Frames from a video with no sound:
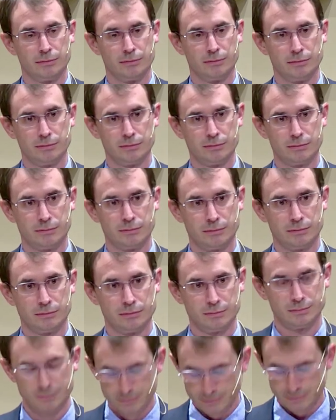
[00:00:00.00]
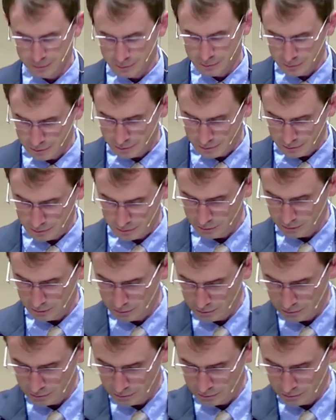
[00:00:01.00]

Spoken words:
No one is speaking in this clip.